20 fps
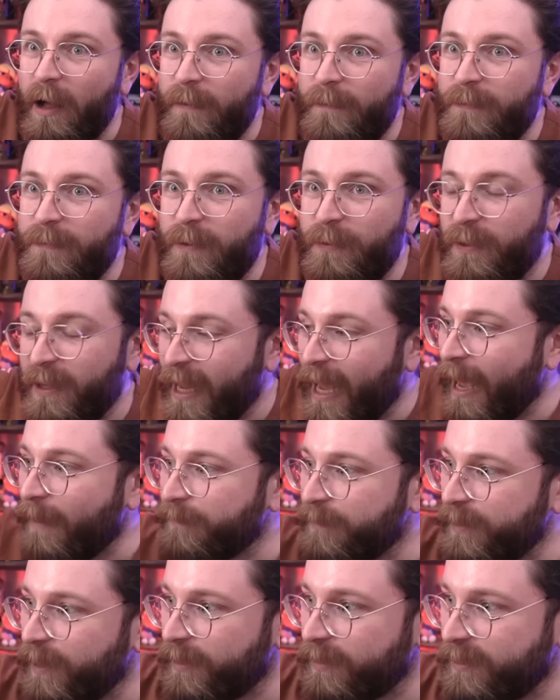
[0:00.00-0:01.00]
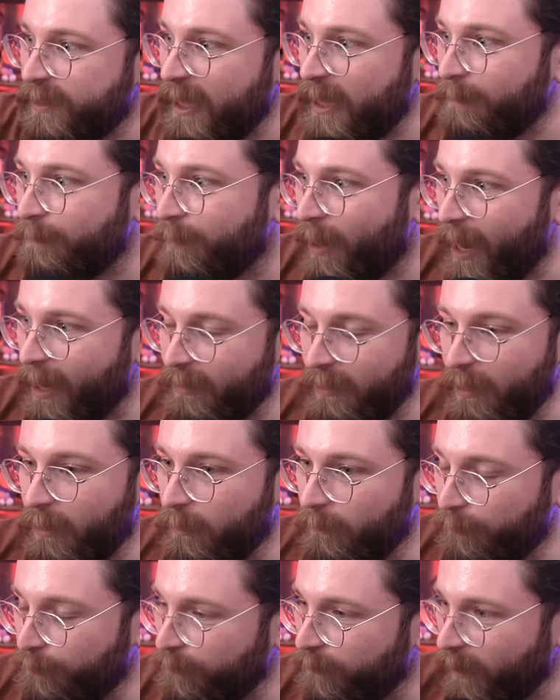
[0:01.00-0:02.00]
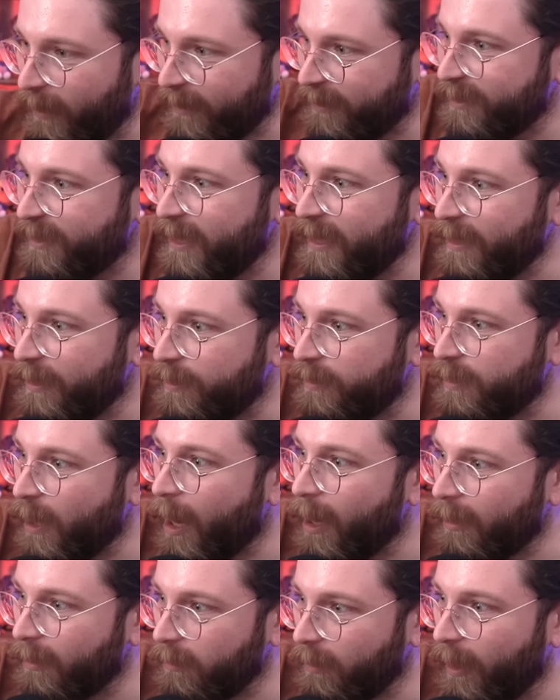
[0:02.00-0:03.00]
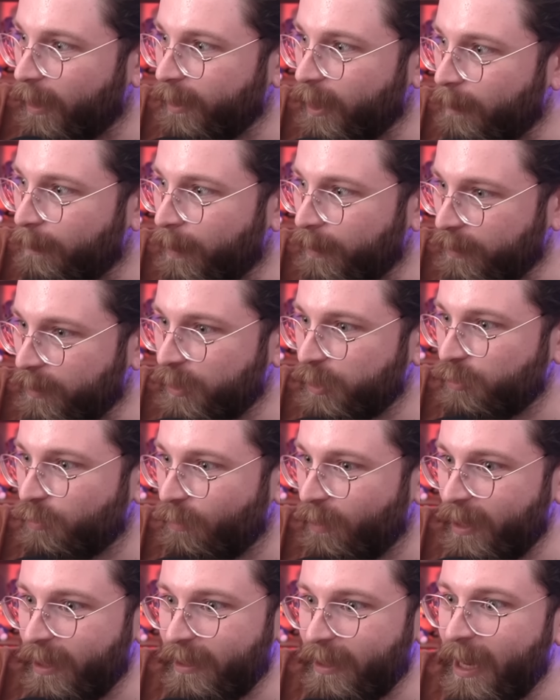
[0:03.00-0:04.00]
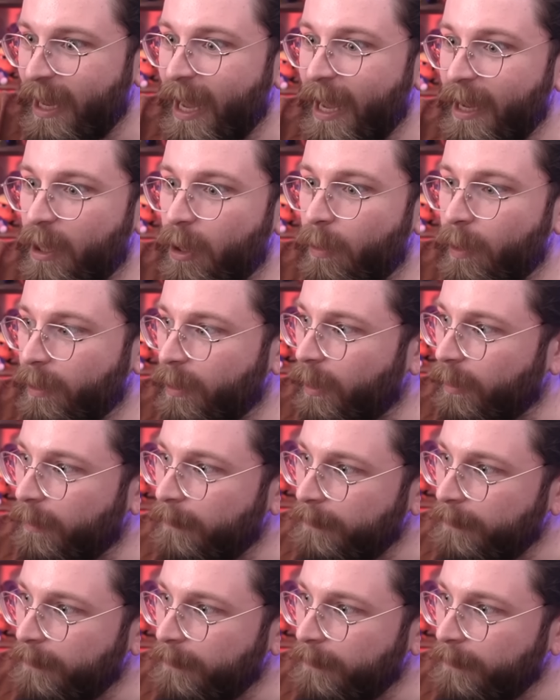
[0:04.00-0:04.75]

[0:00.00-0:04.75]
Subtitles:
the F-16 pilot like seeing a dot light up on the screen and going like,